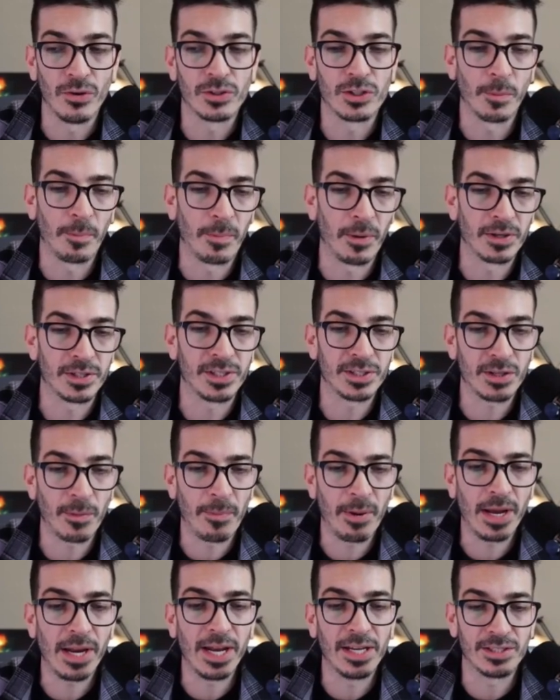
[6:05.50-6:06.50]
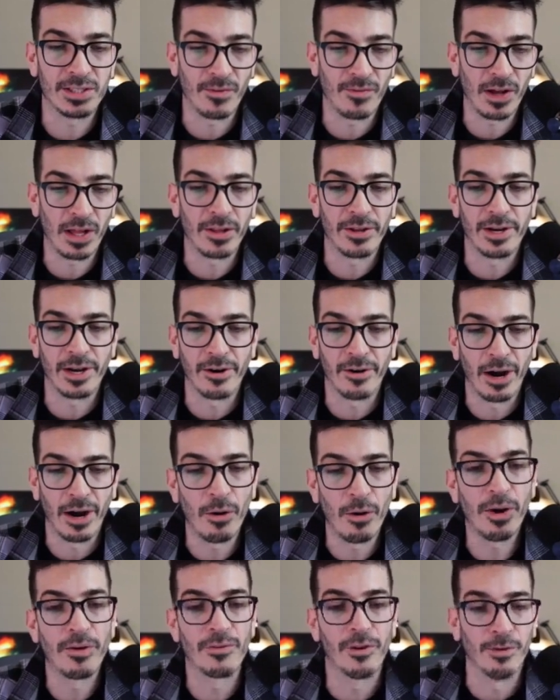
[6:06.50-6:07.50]
to participate as a validator.
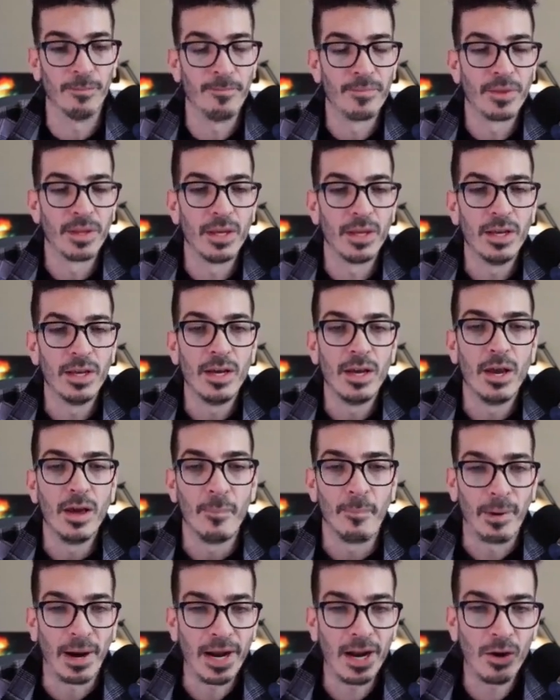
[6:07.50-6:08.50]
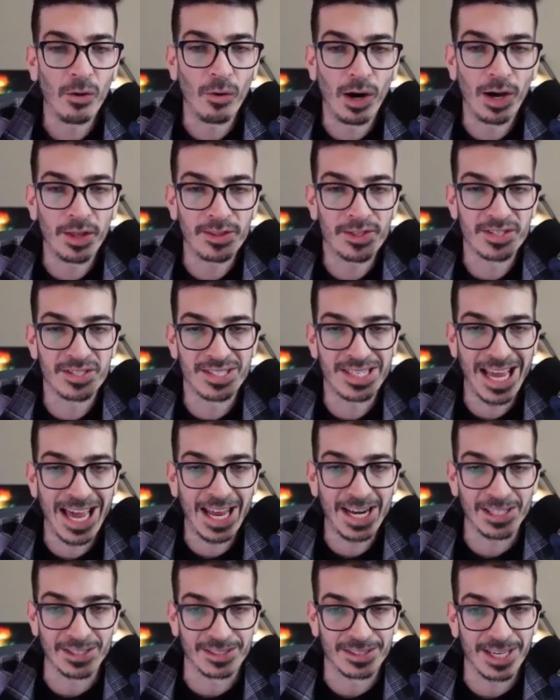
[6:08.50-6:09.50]
However, BioAuth
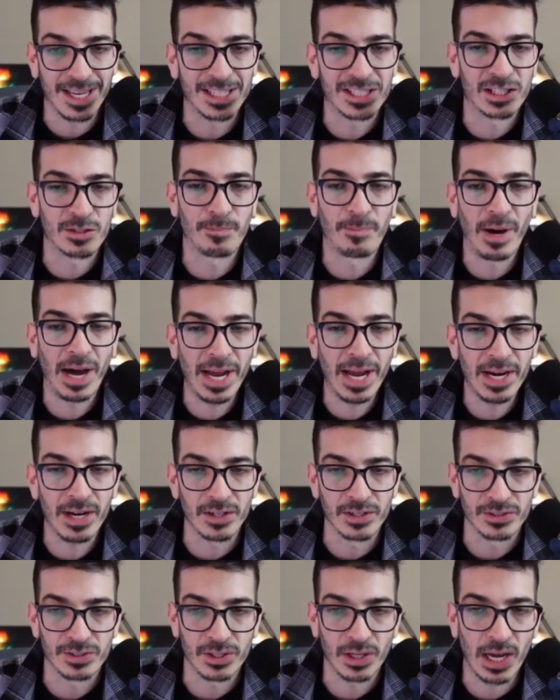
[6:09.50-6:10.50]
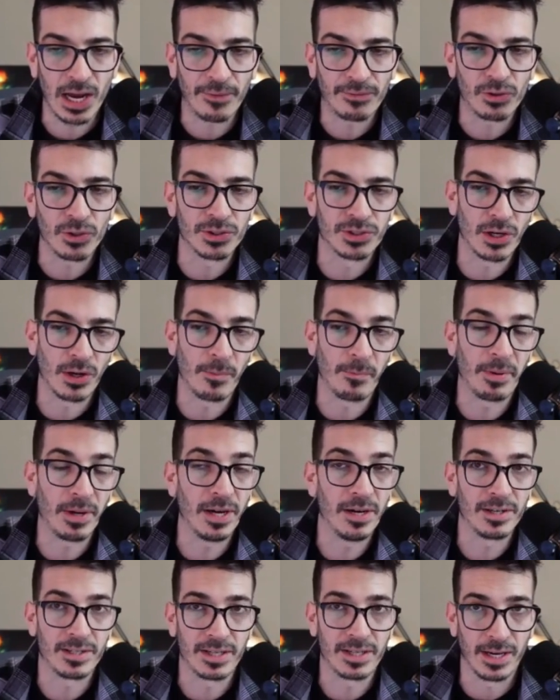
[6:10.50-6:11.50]
status expires after a certain
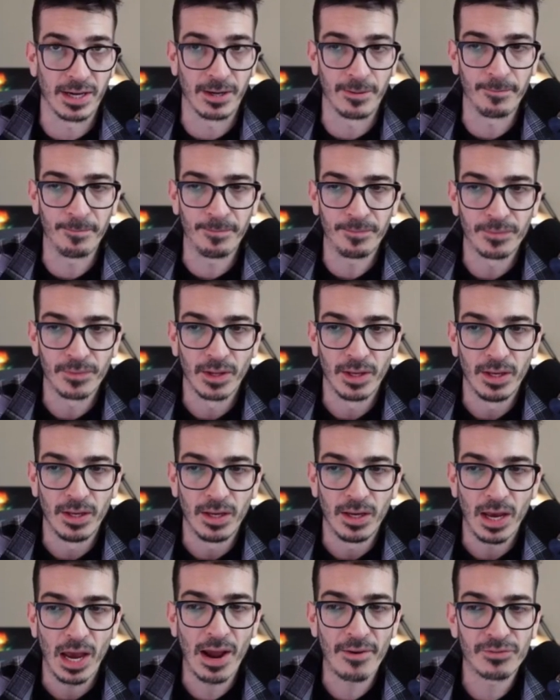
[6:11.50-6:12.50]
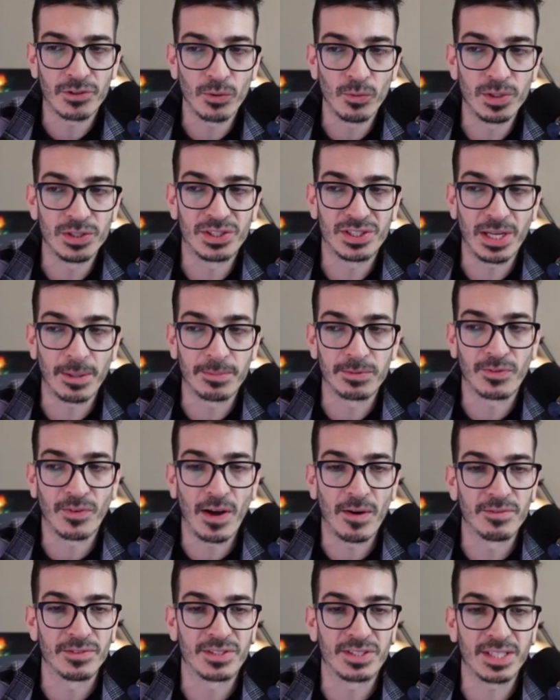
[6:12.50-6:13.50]
period of time, after which steps five
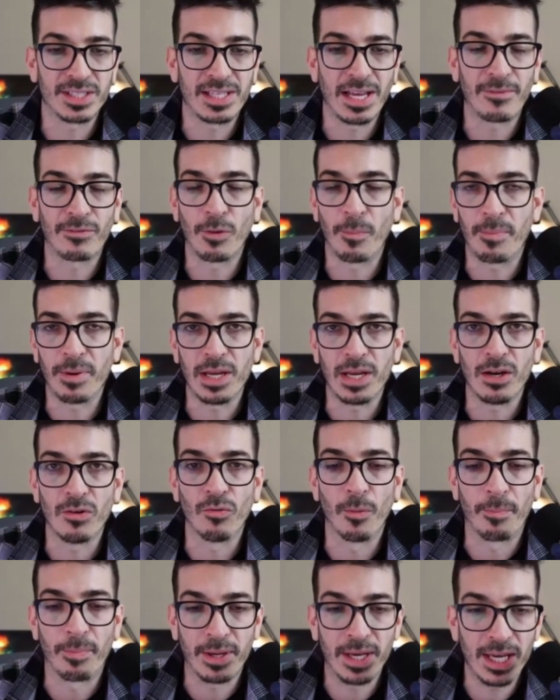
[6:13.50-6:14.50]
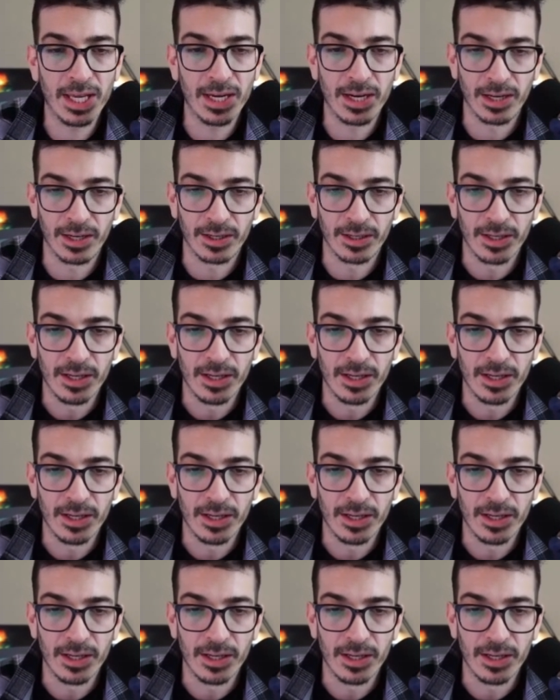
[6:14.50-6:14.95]
and six have to be repeated.